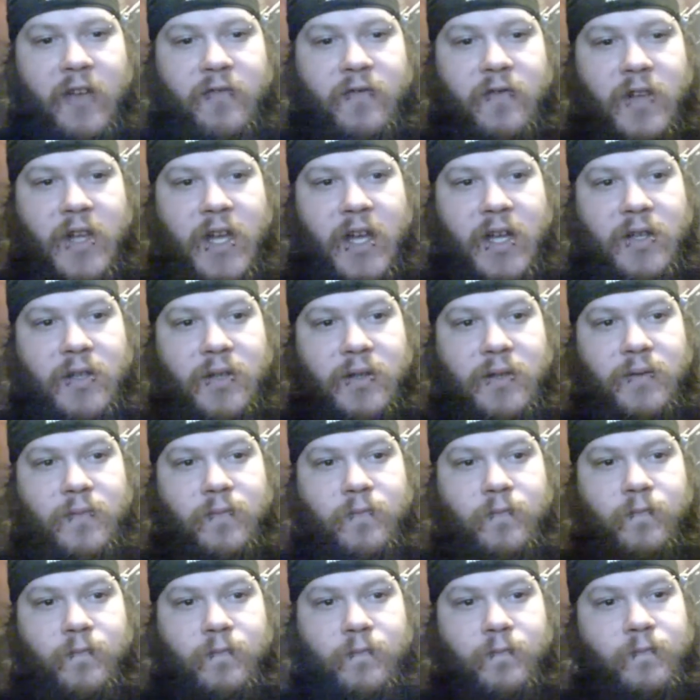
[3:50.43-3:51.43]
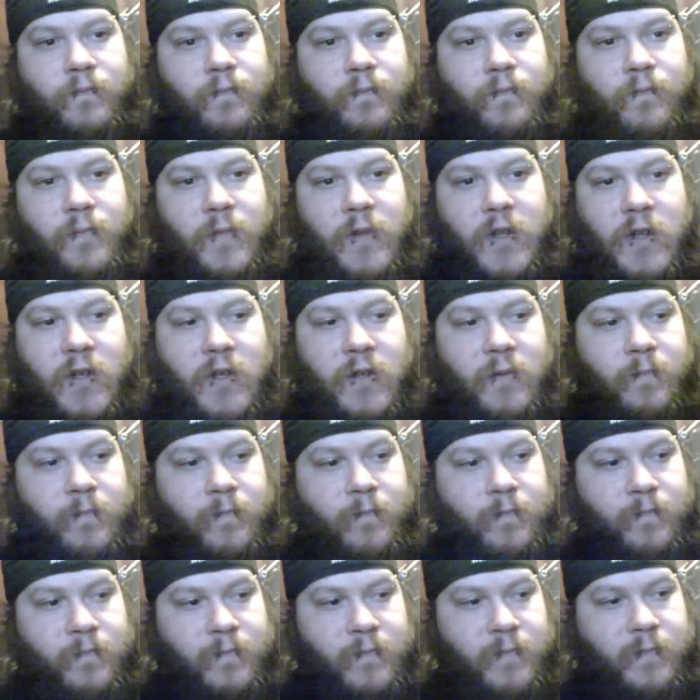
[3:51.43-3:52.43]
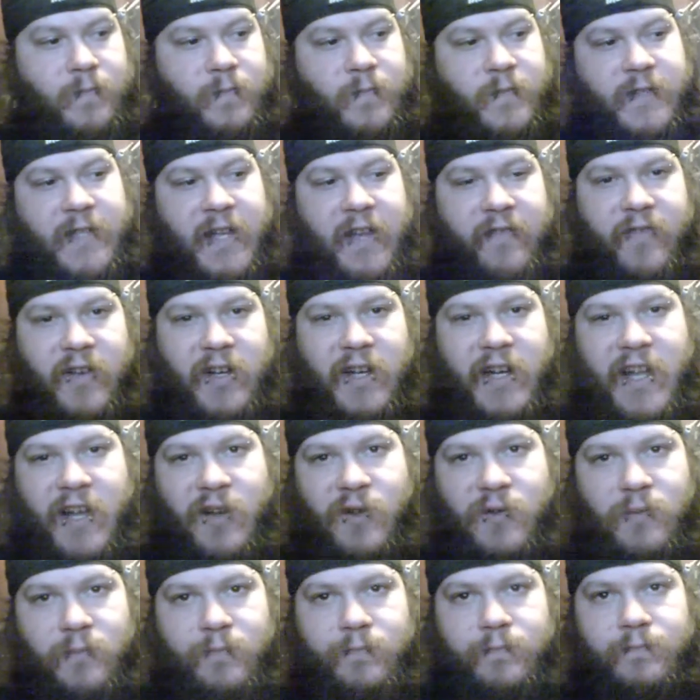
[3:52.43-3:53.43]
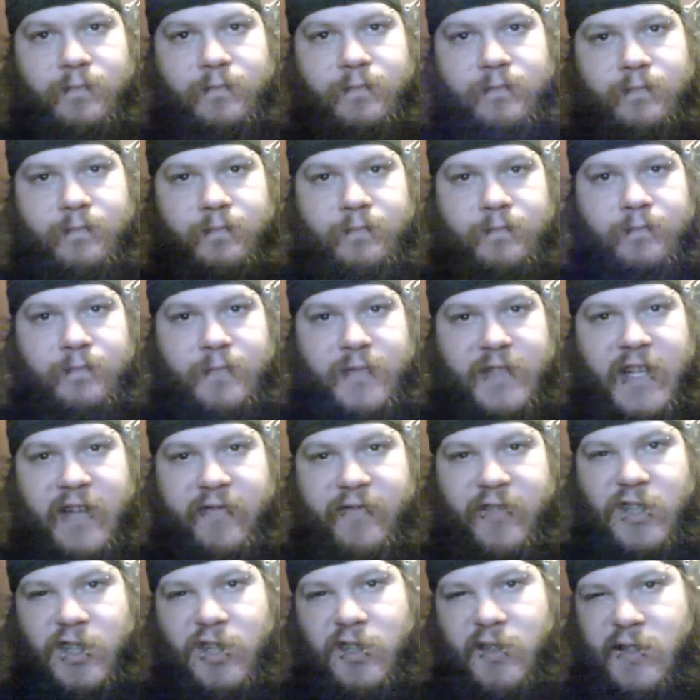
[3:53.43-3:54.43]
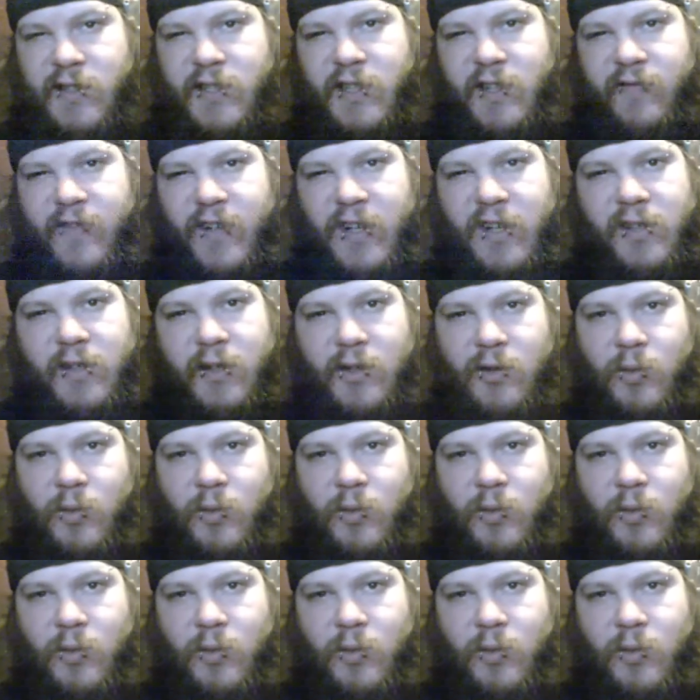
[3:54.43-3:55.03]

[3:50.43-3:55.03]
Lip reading: after that you siphon it out, siphon the good stuff out.